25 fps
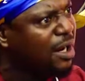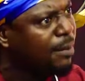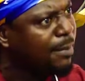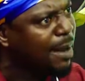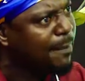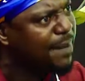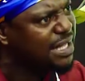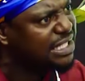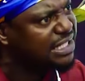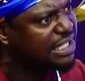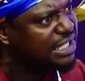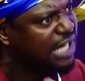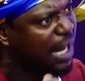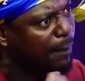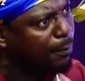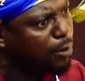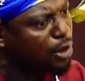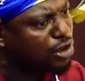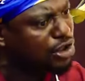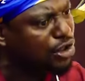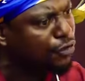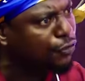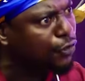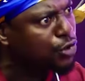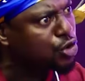My betting abroad
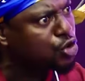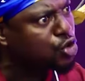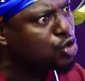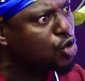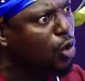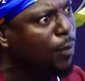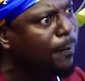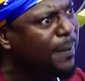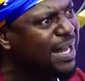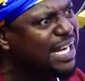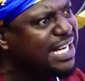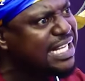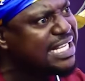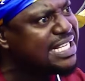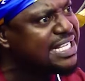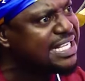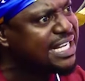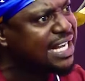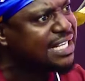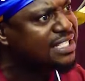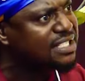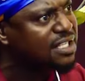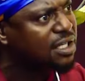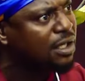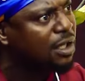for so many
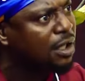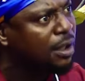years.